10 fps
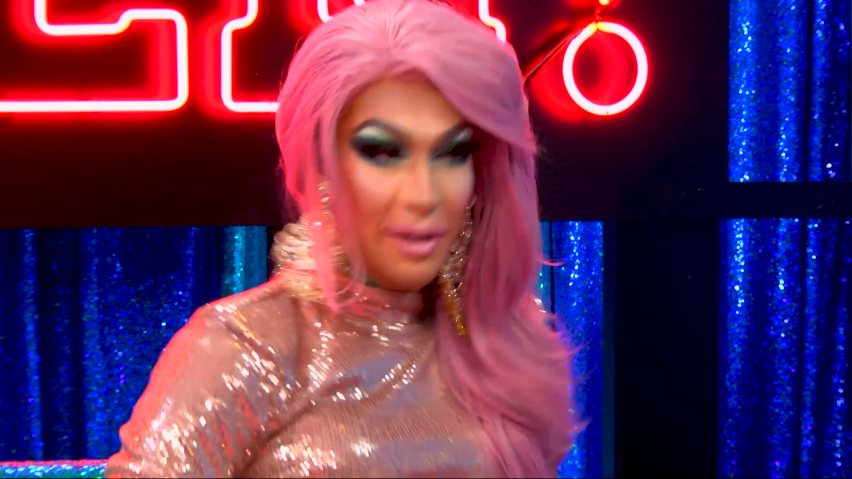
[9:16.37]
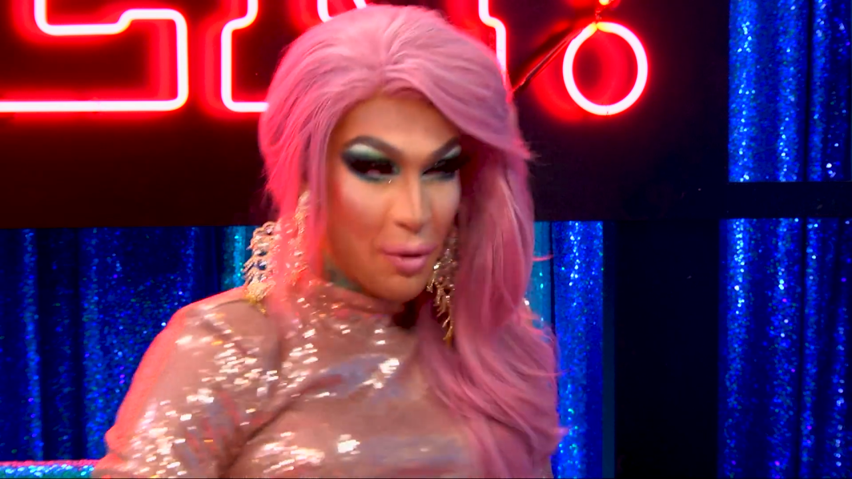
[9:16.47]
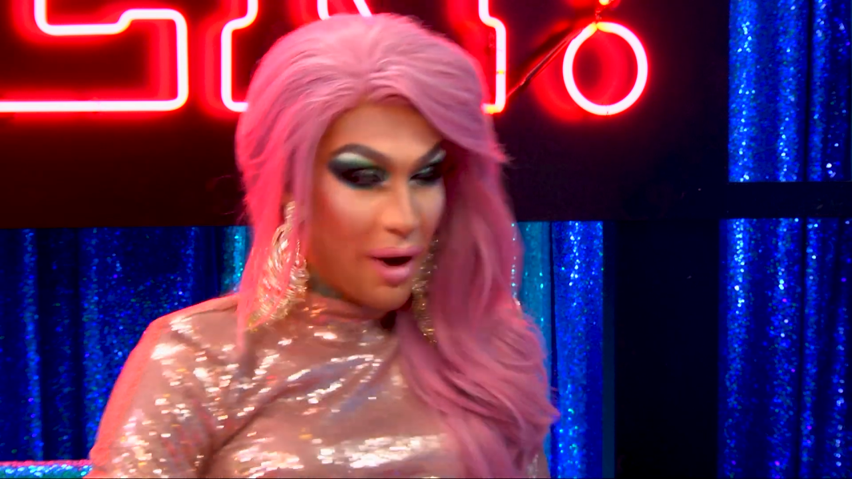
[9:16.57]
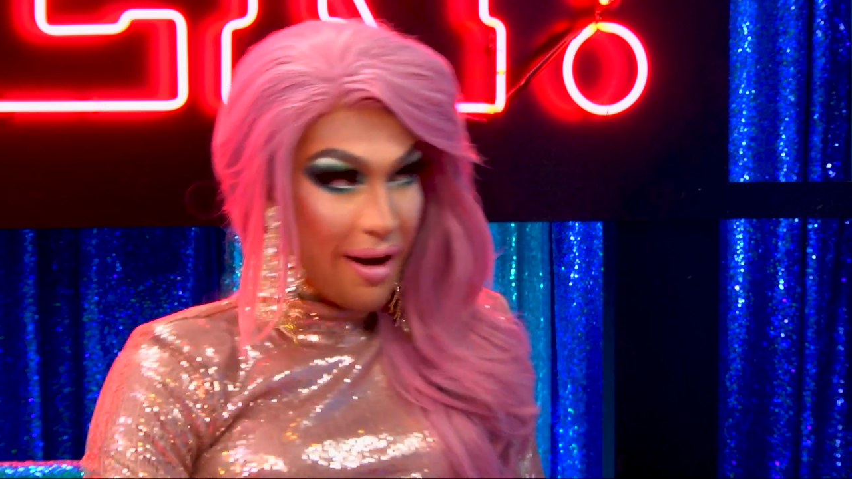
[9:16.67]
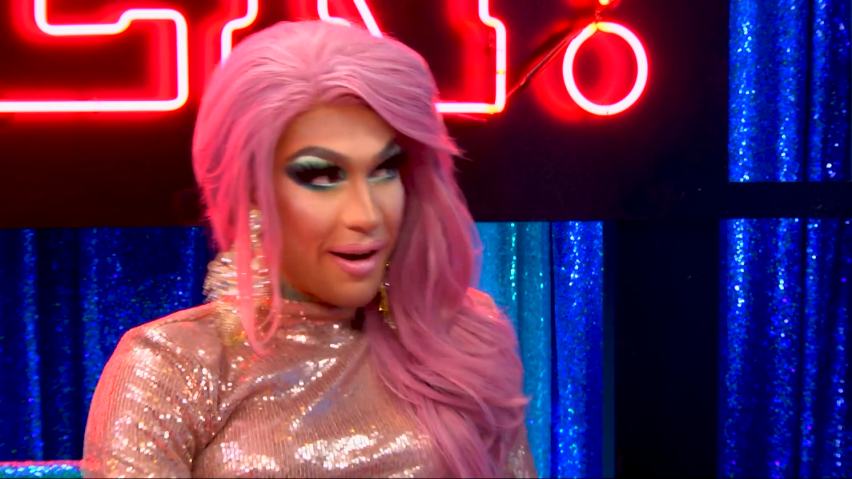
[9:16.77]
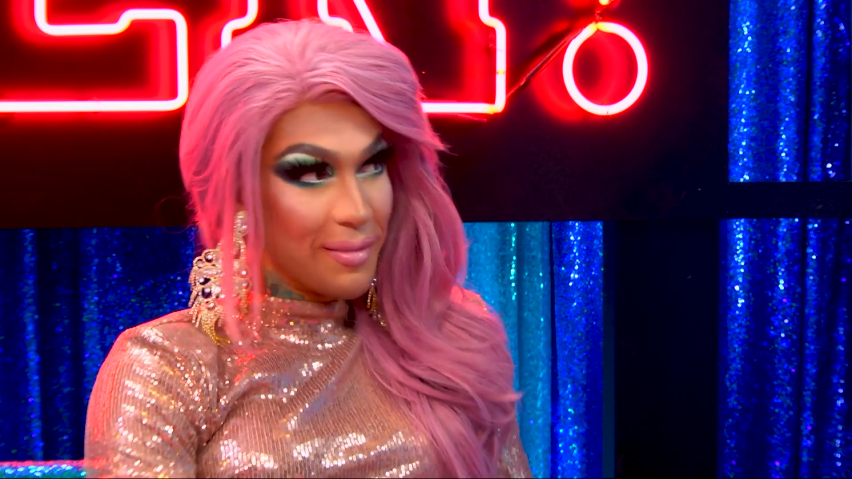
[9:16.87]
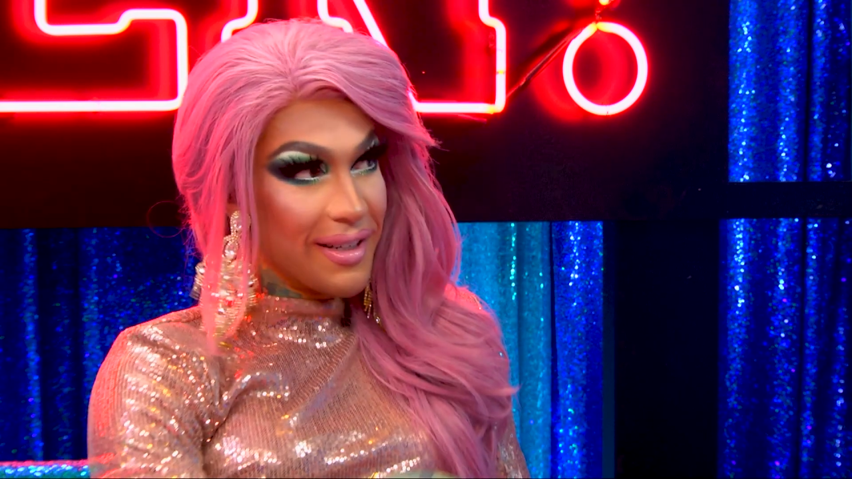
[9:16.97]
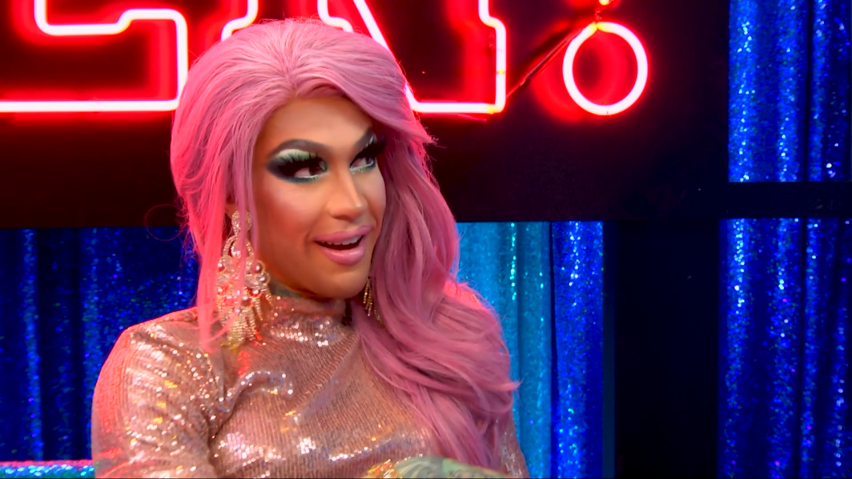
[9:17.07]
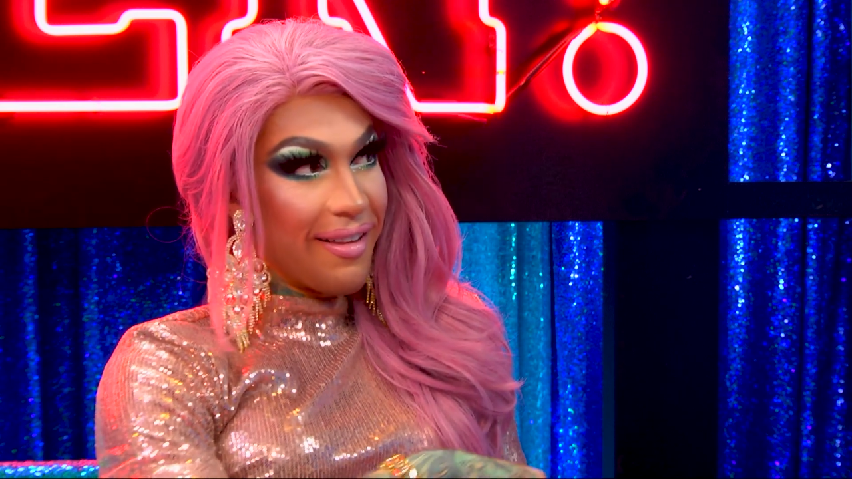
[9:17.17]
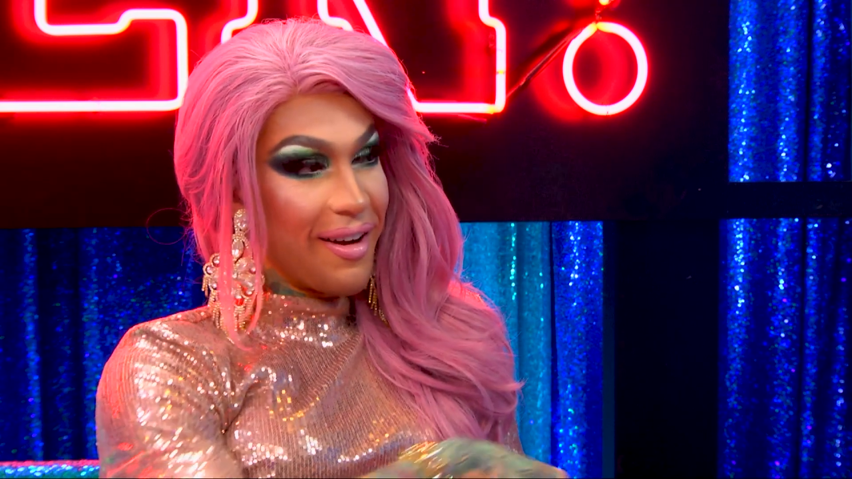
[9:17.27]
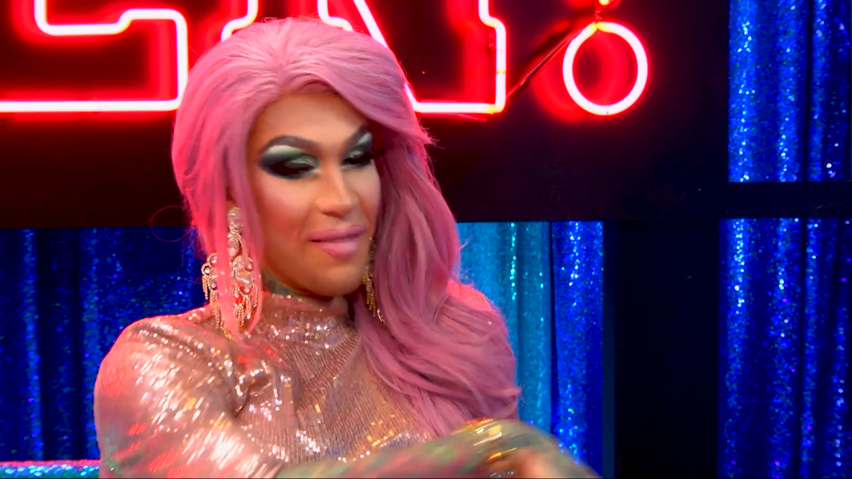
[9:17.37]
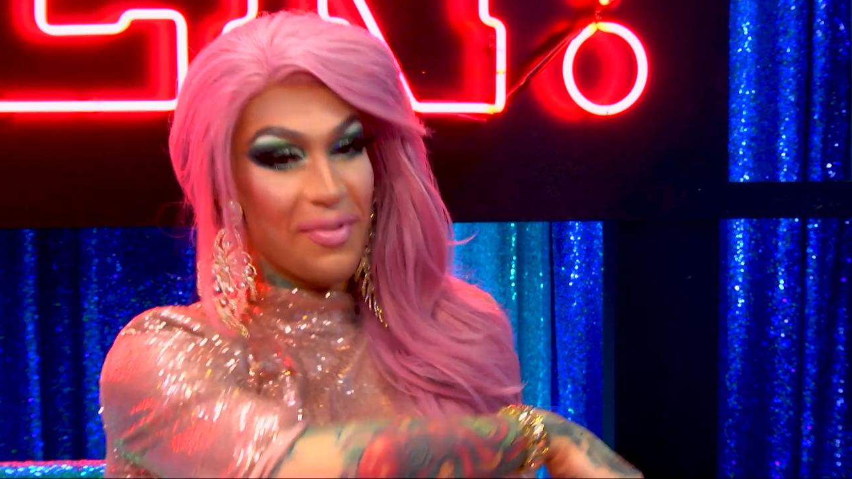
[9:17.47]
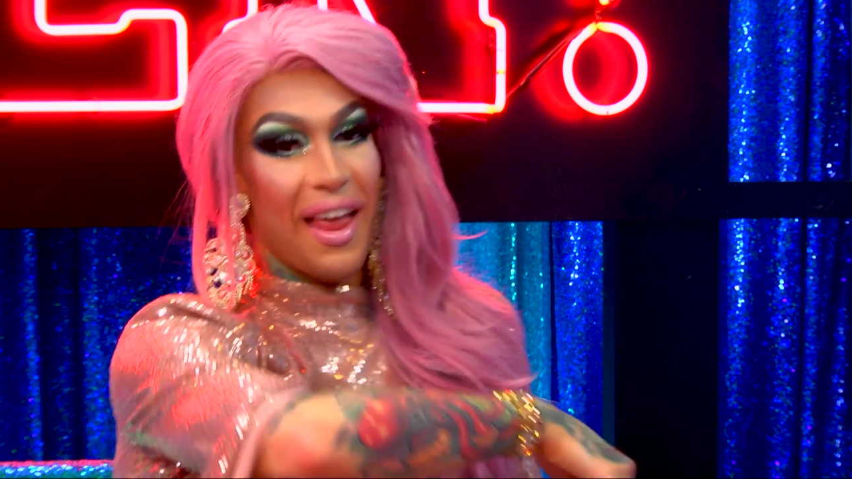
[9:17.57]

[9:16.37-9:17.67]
to the aquarium together.